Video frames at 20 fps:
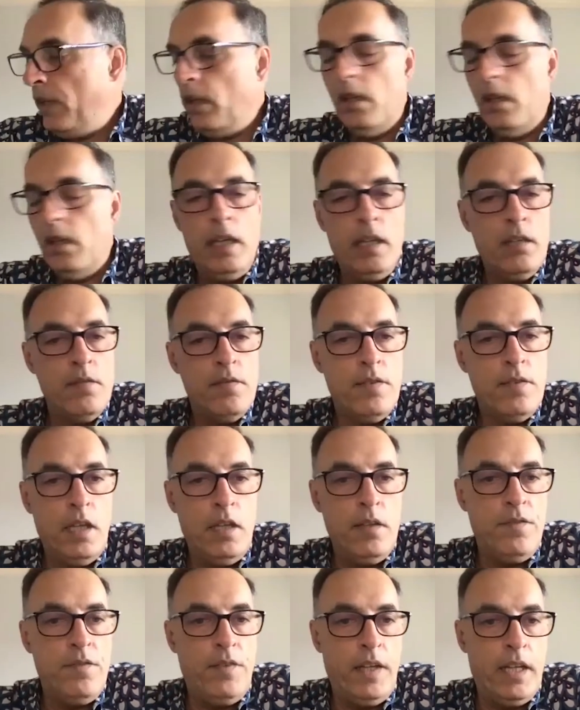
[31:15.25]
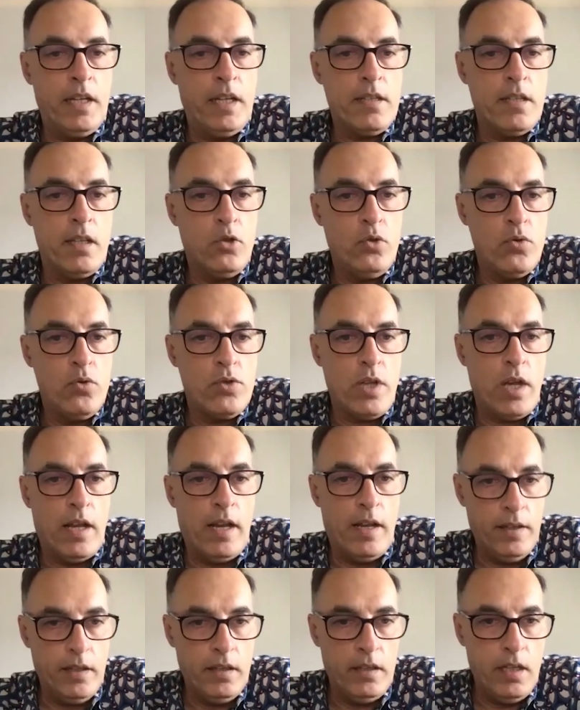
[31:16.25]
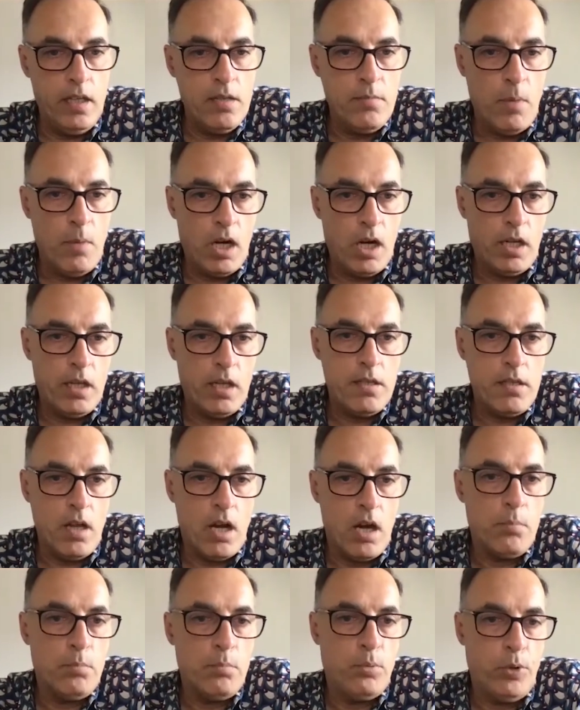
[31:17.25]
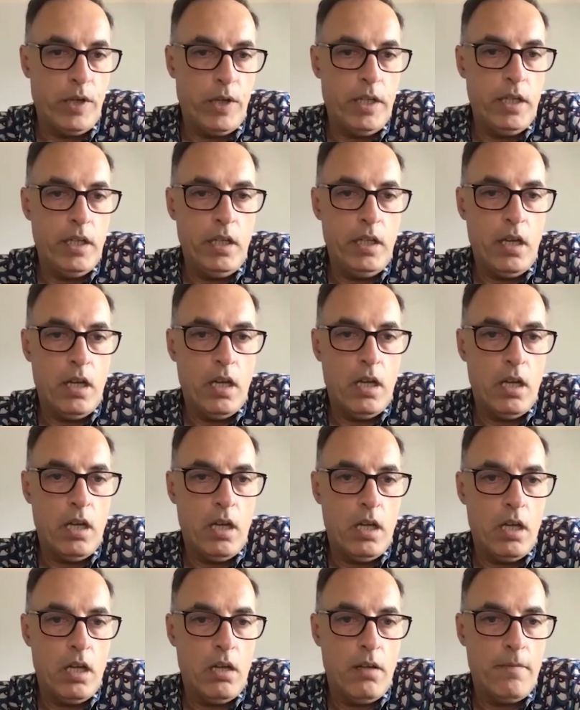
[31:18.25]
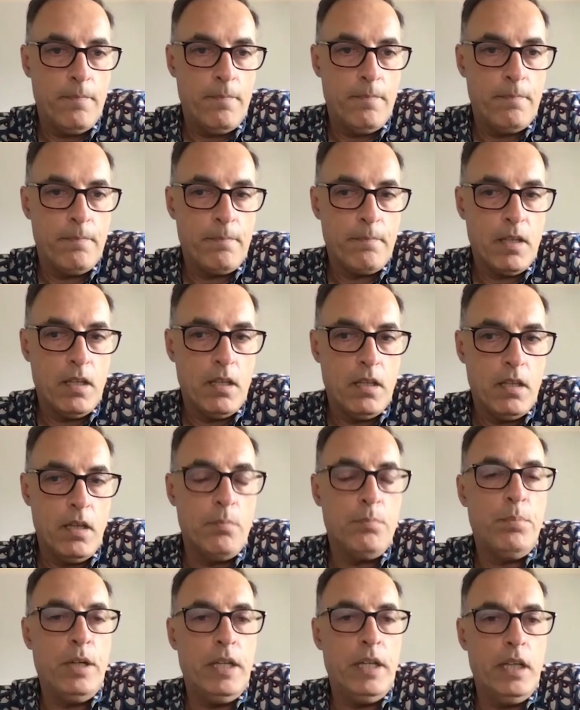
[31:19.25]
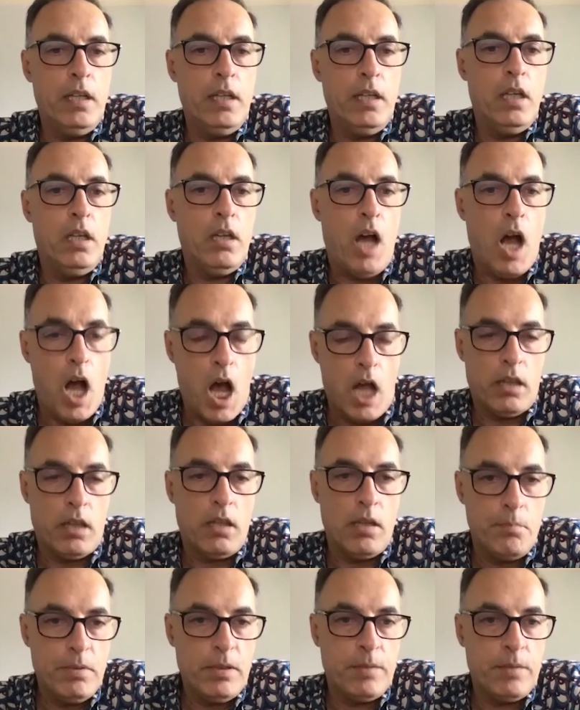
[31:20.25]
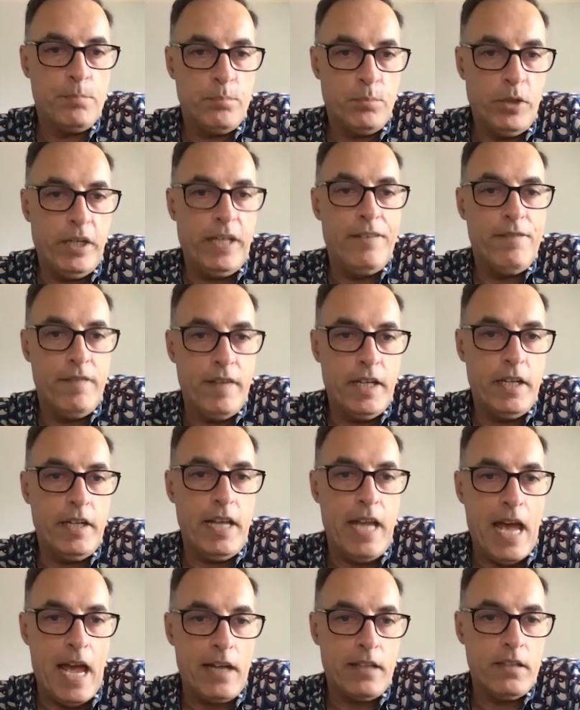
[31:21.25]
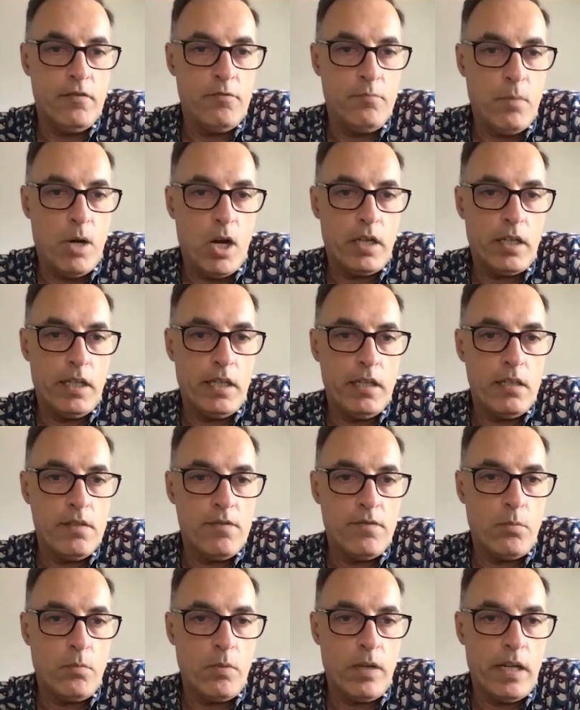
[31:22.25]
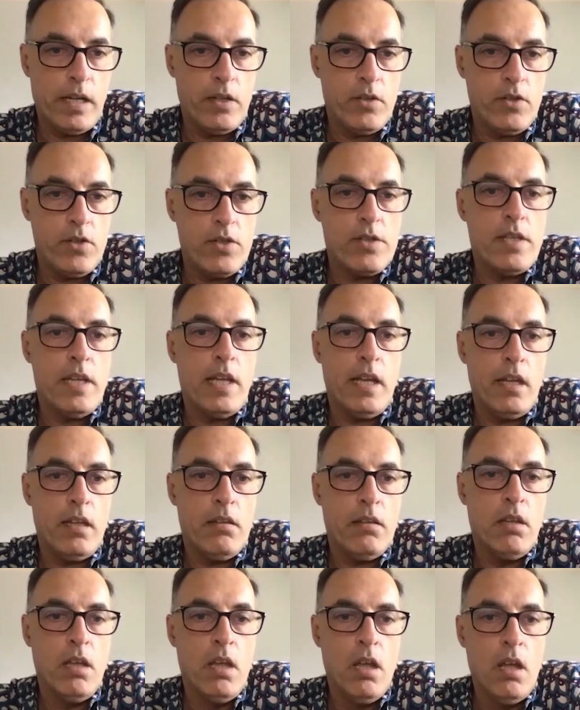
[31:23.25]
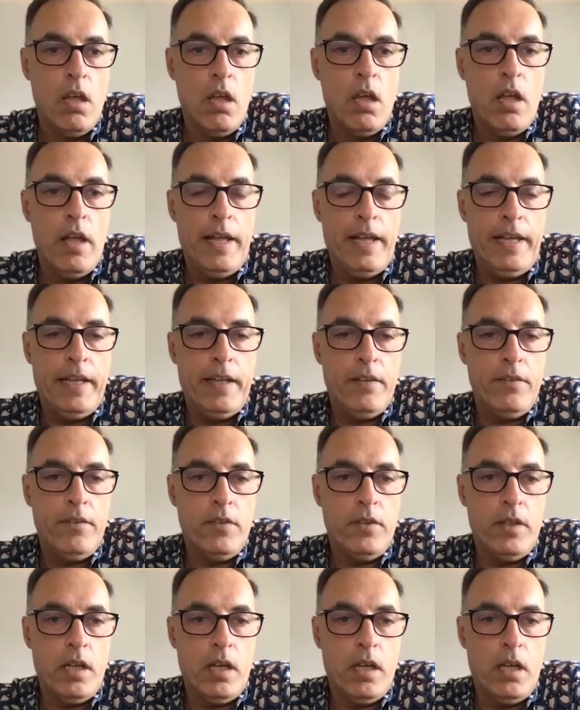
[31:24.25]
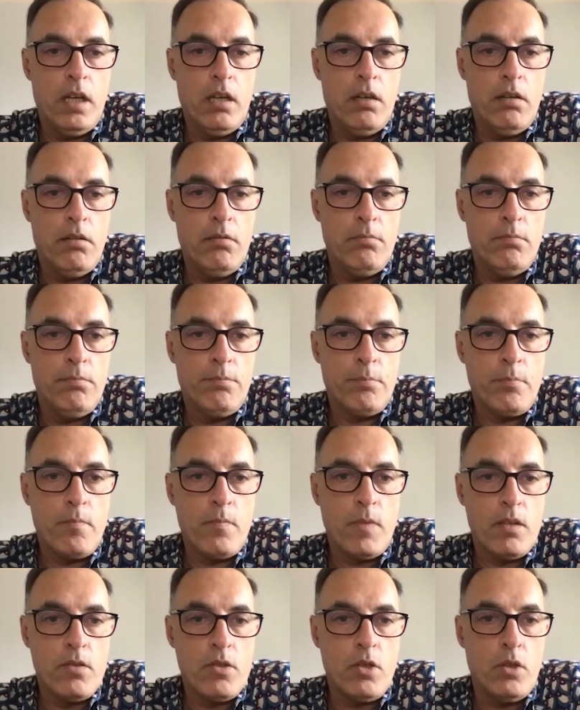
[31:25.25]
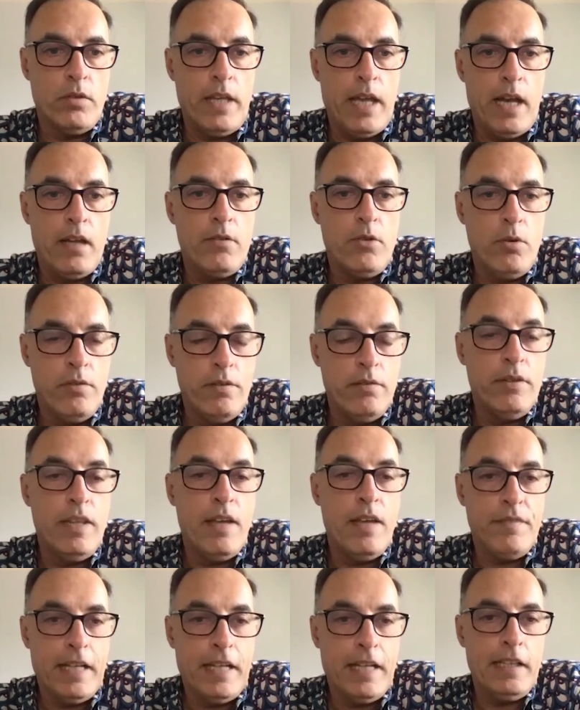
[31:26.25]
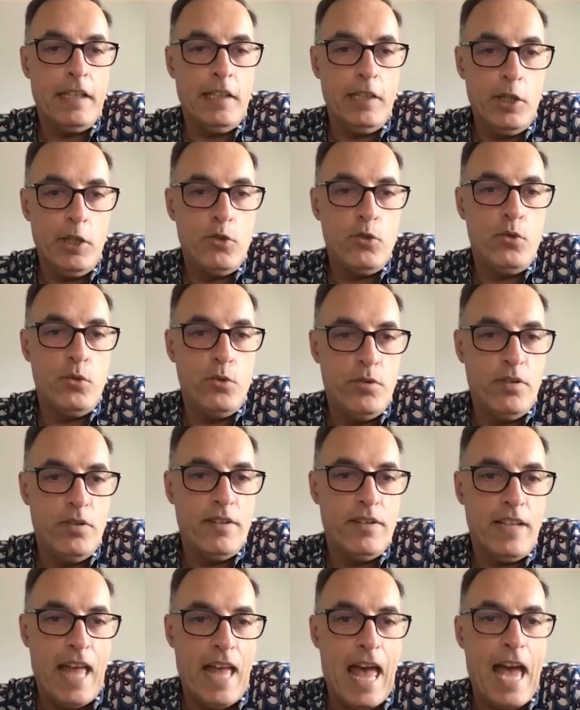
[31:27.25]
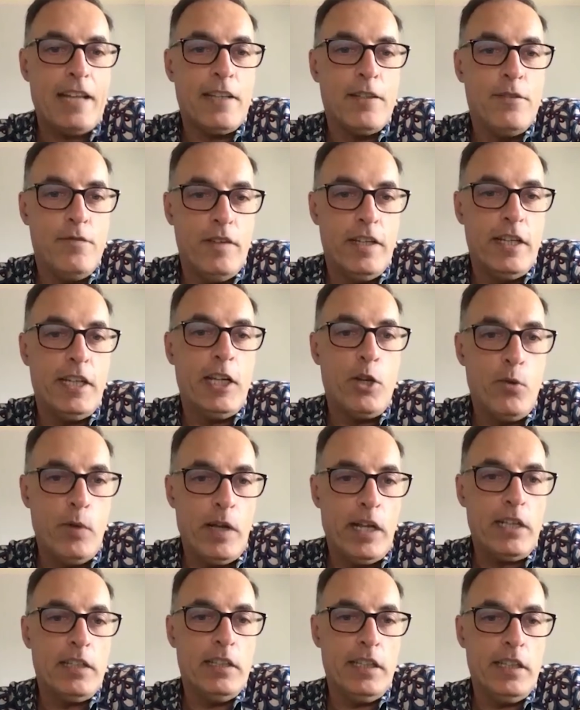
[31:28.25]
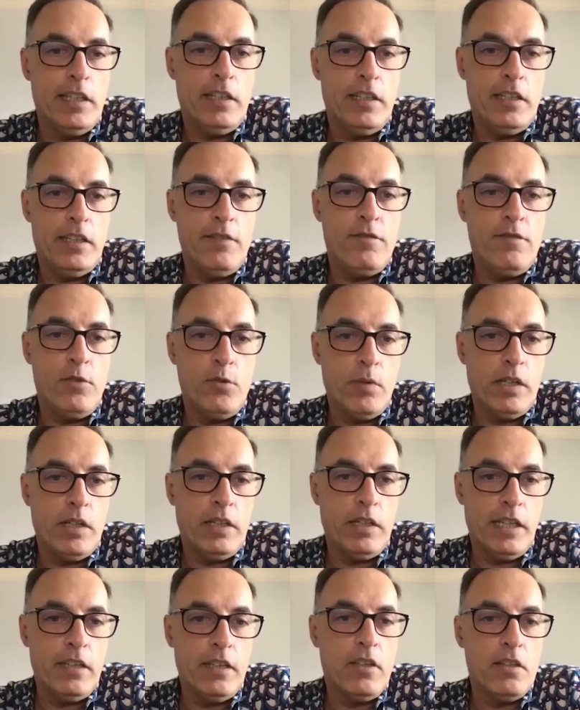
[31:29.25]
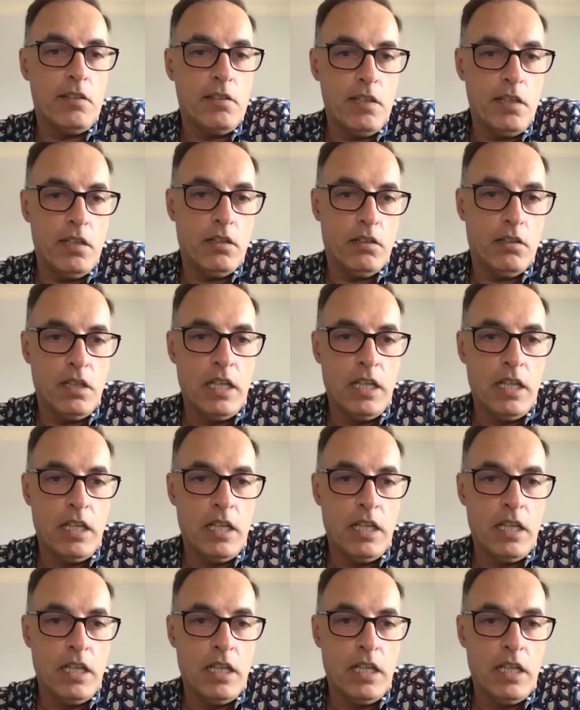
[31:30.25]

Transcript: in Phoenix and Tucson, I think these markets are pretty they're pretty hot. They're very active markets, from what I understand. And so yeah, you definitely need to act very quickly if you want to get the deal.